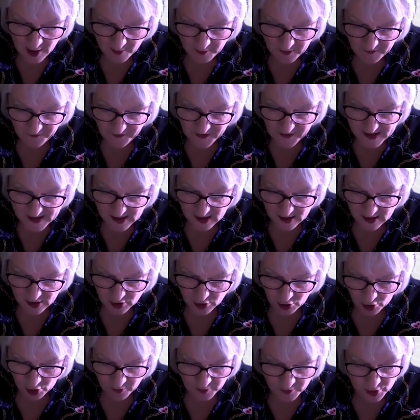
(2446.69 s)
Professor
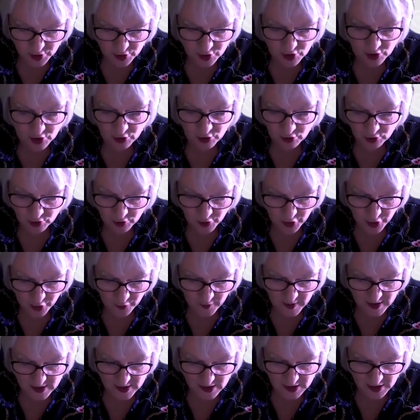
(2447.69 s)
Colin McDougall, who
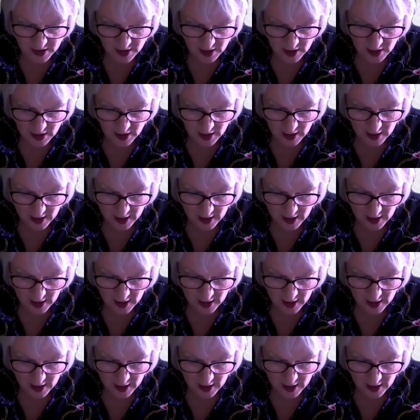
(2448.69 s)
is the